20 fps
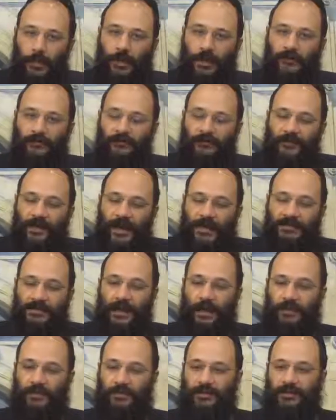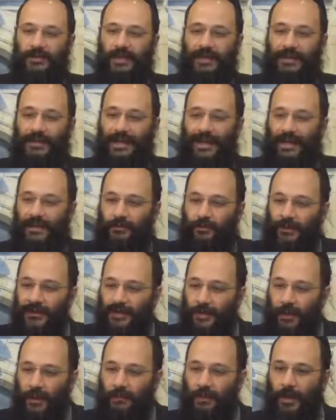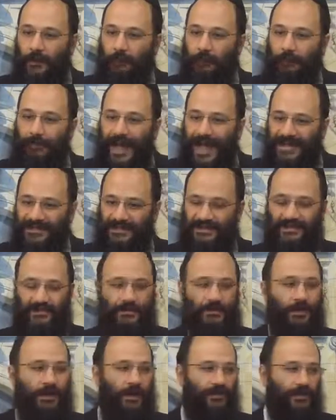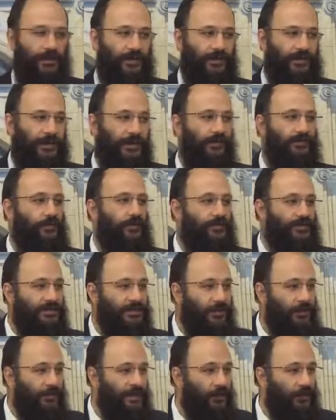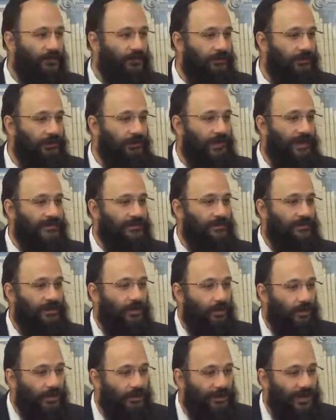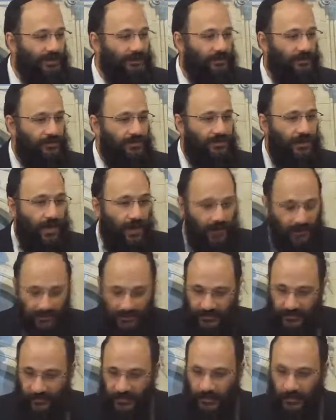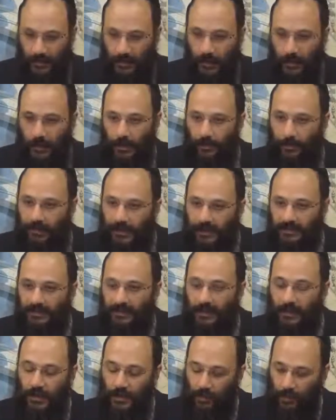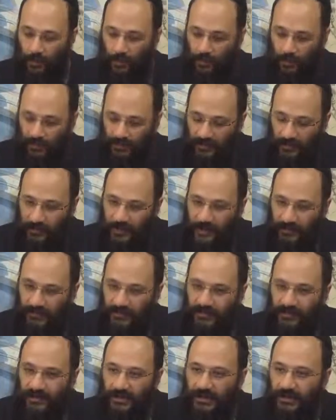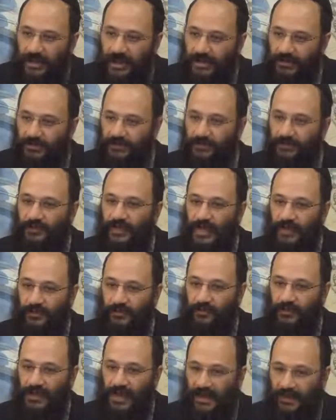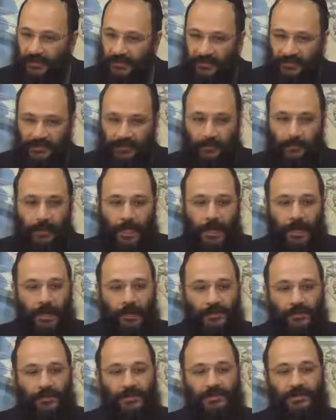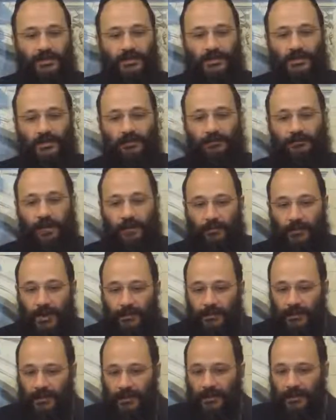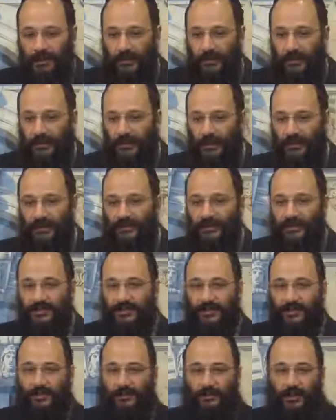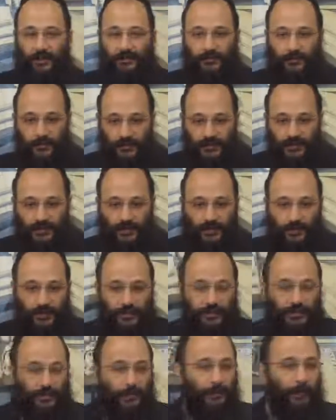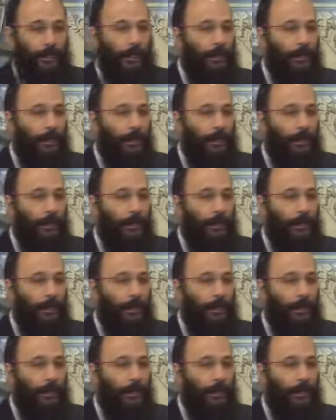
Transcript: affect our day and become a master of our day. Of course, the ultimate master and the only master is God. But we want to be able to connect to that reality. There's my rabbi, Alav HaShalom, Rav Moshe Rubin,